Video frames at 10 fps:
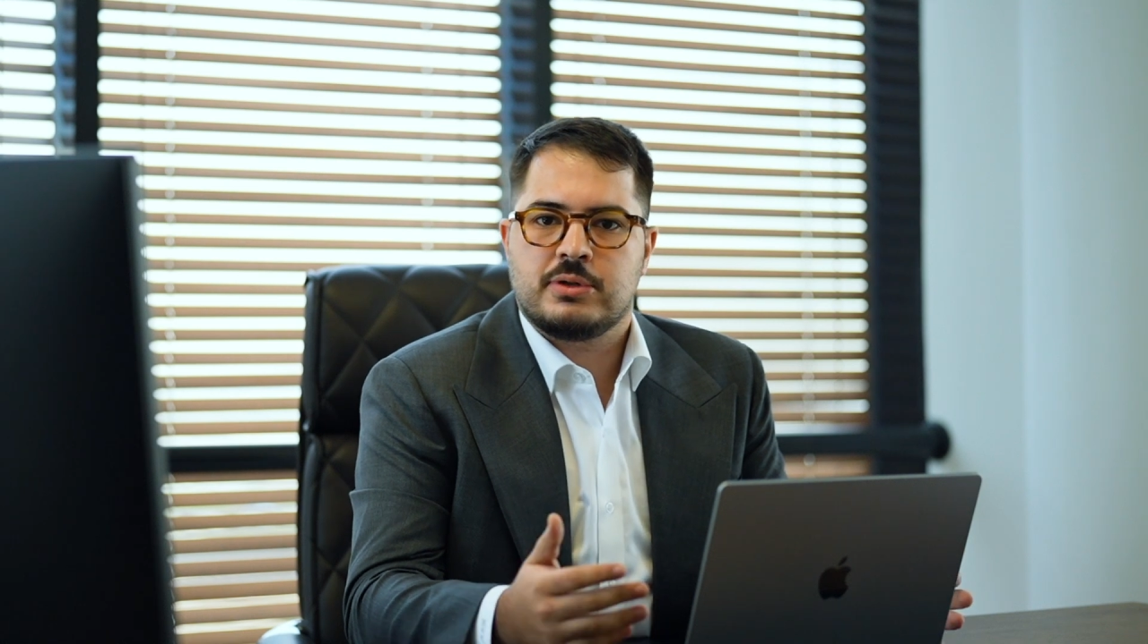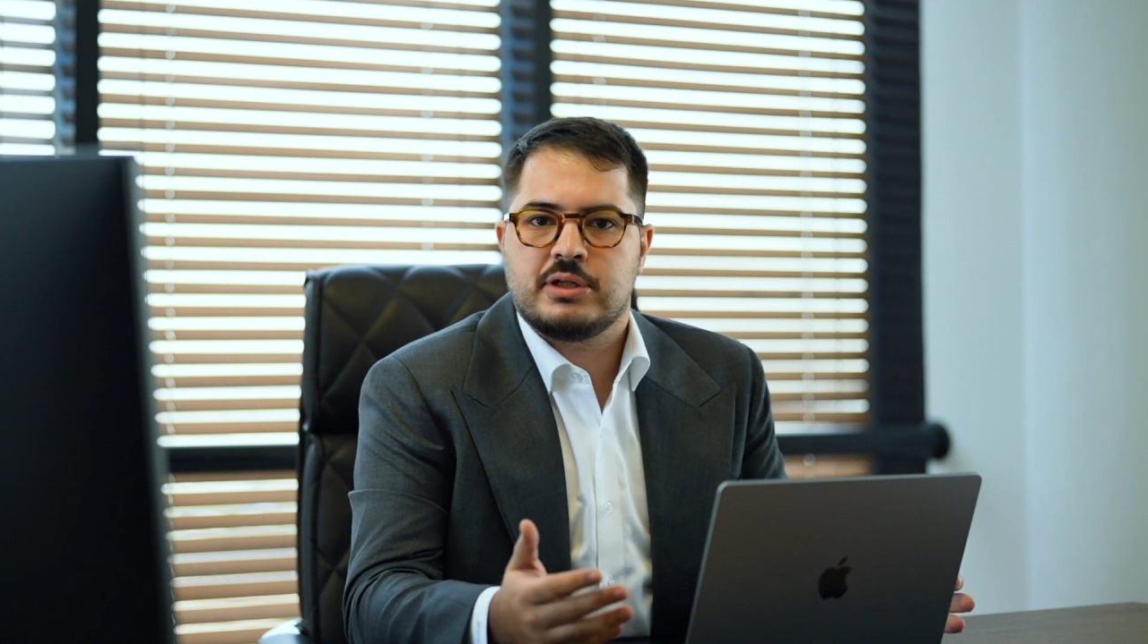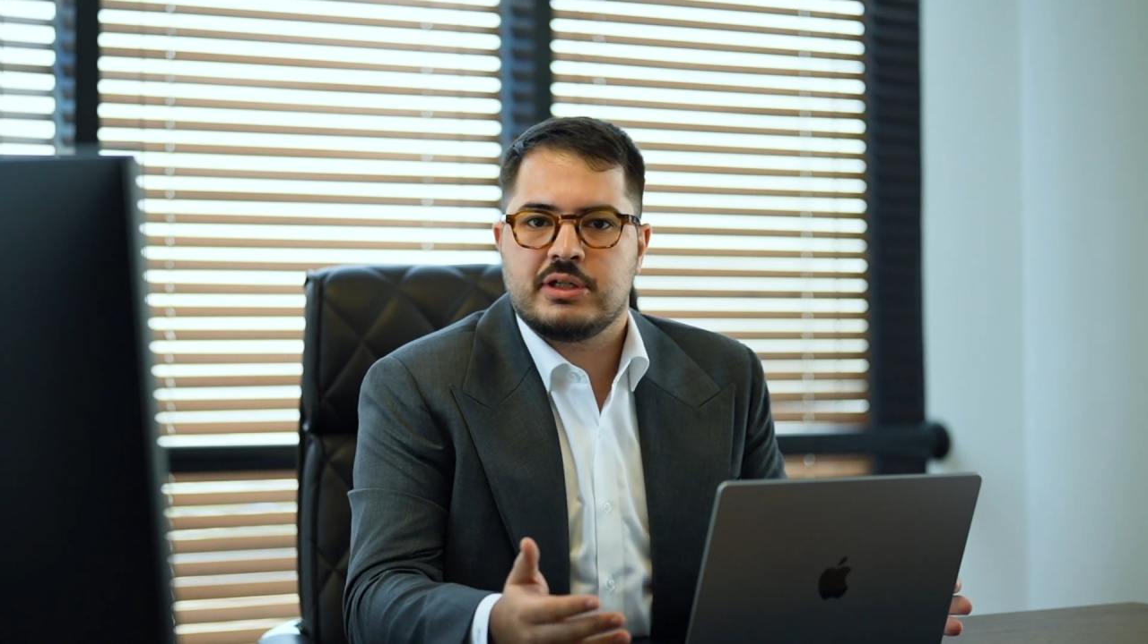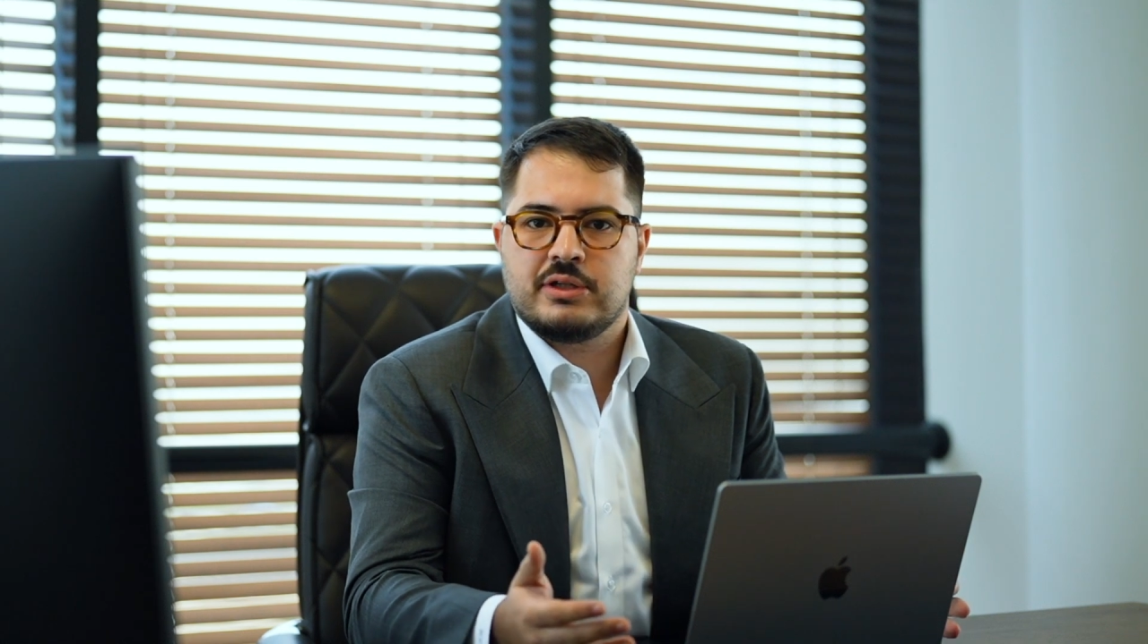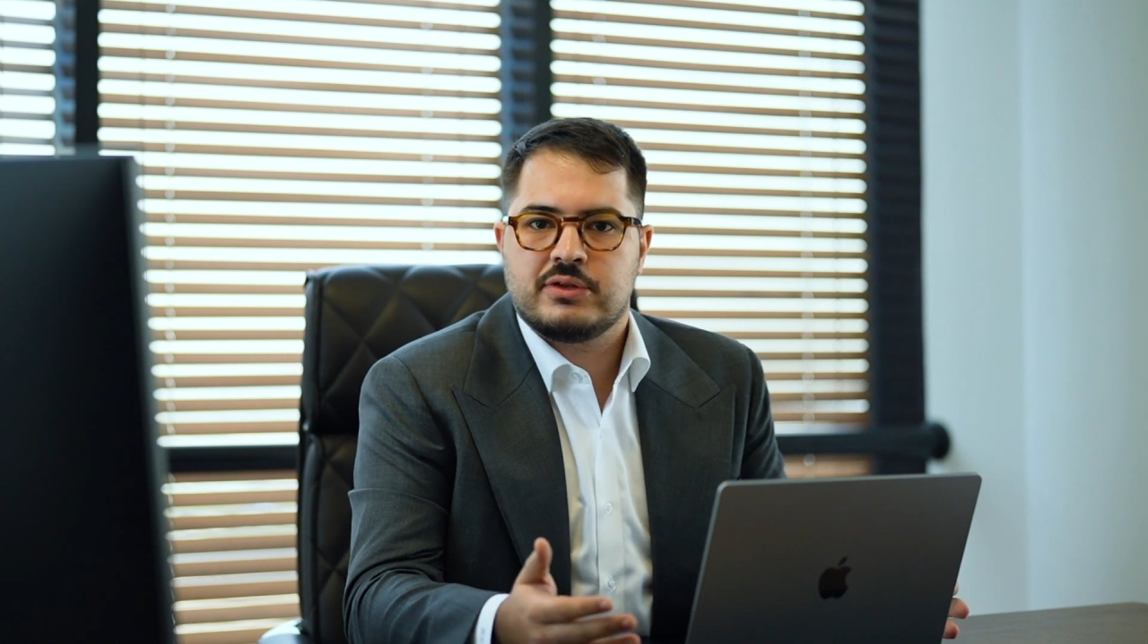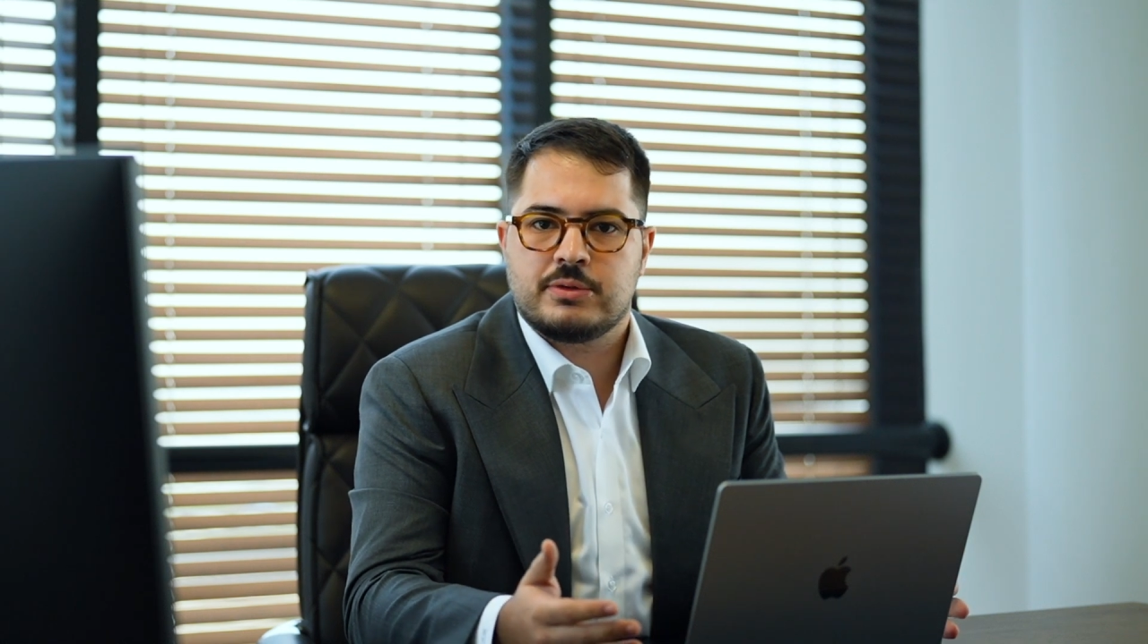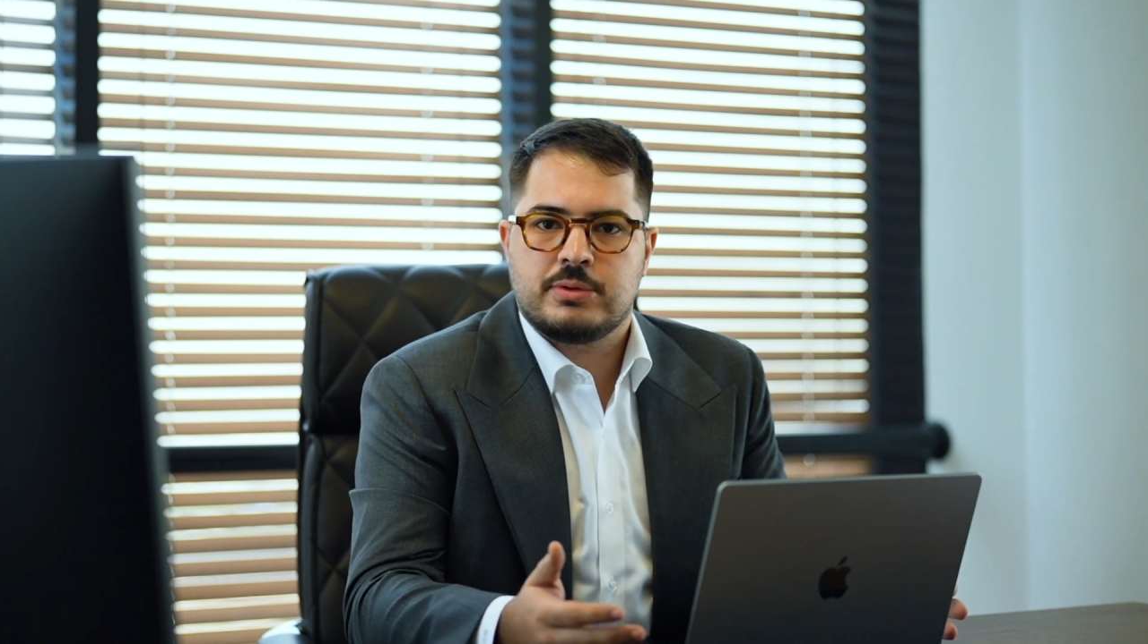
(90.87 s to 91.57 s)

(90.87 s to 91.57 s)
polyether